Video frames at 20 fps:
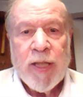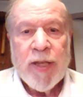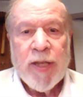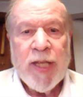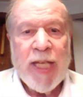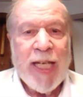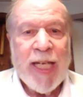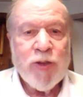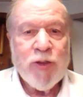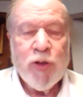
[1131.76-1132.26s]

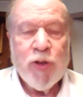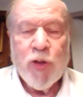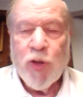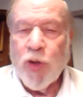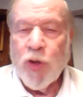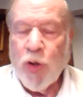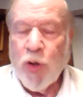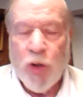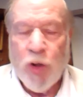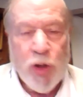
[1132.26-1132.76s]
that
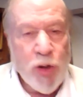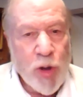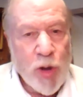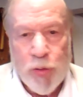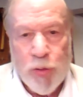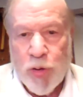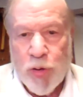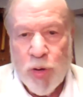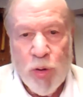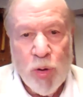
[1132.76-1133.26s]
you can
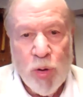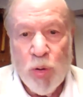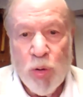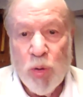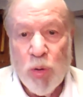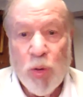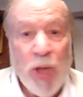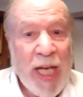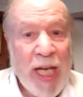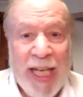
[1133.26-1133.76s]
go
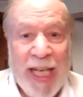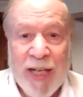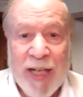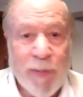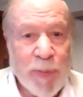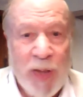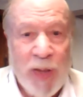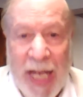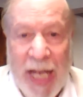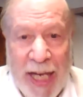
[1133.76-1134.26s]
to and
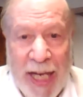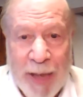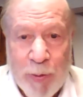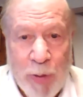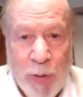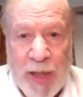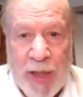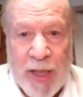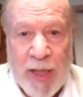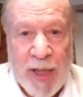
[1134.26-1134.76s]
apply
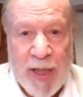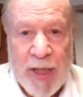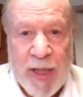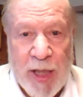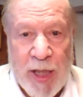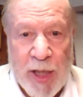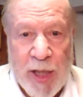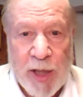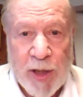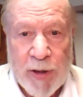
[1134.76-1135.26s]
right then and
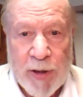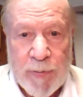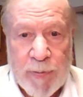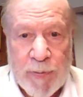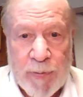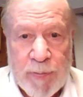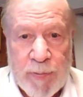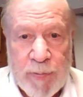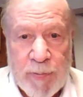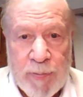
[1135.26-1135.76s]
there.
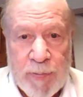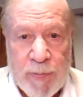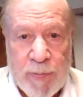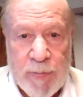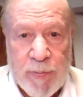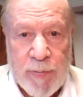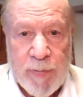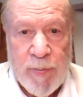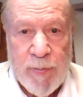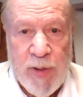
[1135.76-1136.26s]

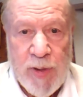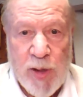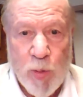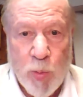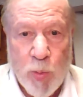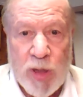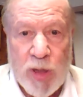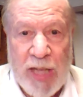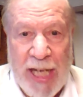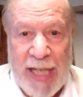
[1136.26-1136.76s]
So
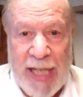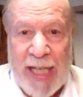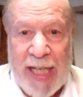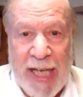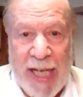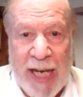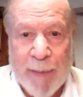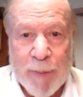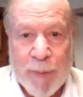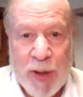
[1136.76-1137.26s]
we're
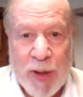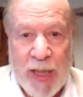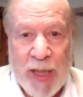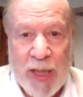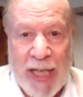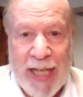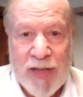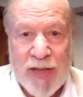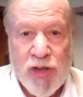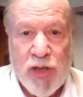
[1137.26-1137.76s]
taking
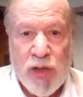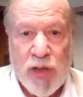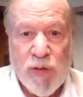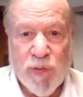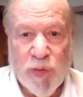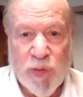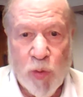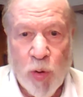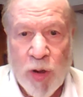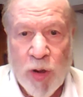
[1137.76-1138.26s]
applications
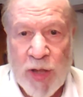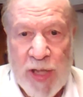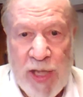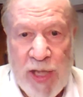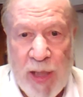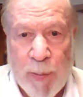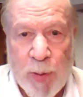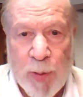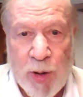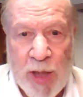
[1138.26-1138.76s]
for the
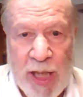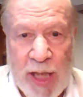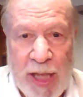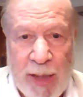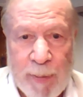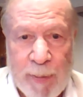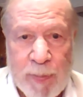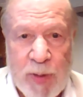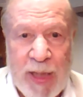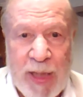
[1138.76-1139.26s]
summer
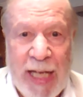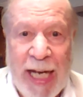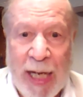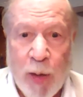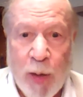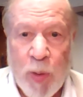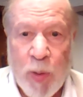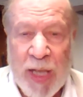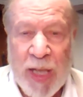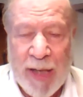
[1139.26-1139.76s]
camp now.
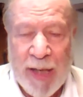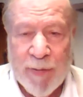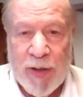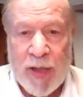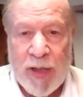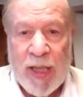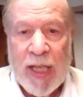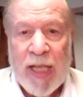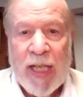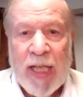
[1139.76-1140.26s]
We
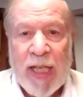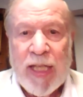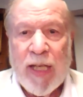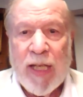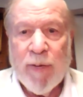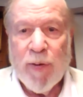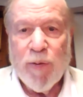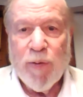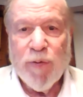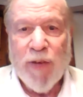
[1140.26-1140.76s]
haven't
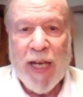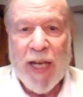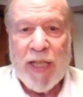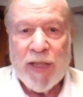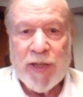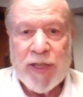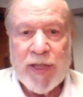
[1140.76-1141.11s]
given final